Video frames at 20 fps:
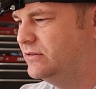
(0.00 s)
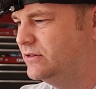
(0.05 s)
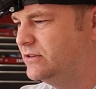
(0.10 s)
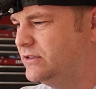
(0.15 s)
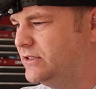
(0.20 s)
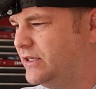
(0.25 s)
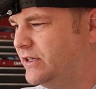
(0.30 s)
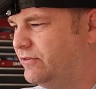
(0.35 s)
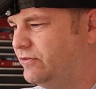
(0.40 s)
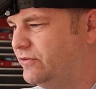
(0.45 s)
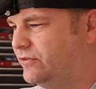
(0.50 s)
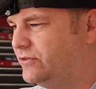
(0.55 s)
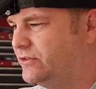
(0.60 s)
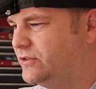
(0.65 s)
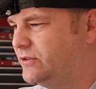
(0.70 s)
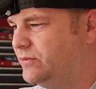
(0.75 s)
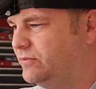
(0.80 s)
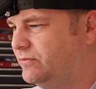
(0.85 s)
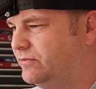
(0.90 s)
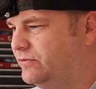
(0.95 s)
Looks like
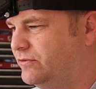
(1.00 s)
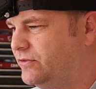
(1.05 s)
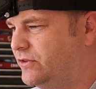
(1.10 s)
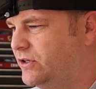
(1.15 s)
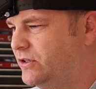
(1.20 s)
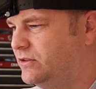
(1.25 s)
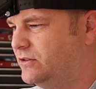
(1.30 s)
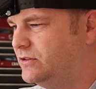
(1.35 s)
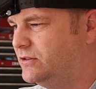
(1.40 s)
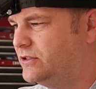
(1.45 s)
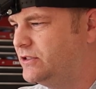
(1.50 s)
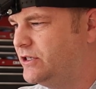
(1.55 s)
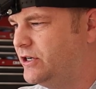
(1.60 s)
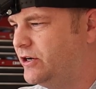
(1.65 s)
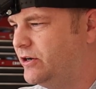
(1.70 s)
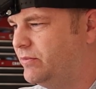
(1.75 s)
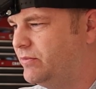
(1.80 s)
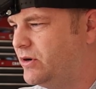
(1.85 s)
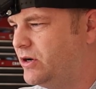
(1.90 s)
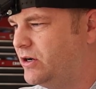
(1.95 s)
some front
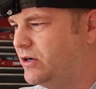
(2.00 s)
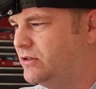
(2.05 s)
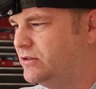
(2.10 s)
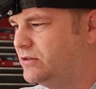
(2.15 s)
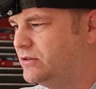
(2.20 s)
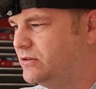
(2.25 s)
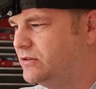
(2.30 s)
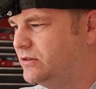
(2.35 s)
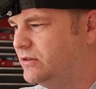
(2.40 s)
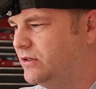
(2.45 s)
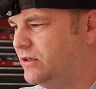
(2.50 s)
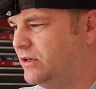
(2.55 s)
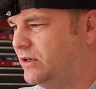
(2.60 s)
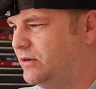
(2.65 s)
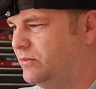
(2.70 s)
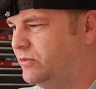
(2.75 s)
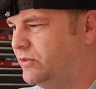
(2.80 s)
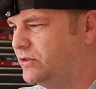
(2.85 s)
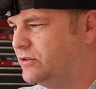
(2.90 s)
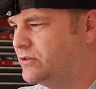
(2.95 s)
steering parts
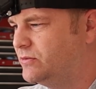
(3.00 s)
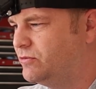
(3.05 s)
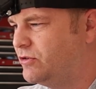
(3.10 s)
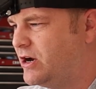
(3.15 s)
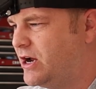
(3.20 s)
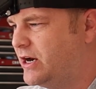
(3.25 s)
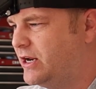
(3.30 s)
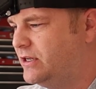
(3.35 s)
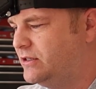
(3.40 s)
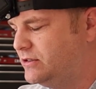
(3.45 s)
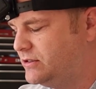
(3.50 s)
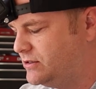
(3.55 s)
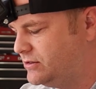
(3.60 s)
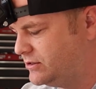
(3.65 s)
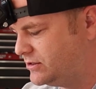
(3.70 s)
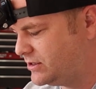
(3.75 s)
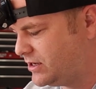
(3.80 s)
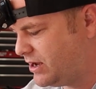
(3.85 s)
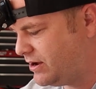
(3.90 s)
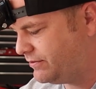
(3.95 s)
with some rod ends
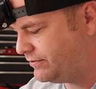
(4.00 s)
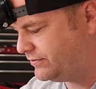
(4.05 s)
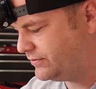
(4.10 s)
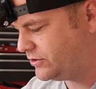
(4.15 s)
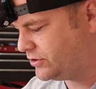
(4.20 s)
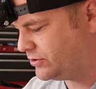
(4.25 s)
and stuff,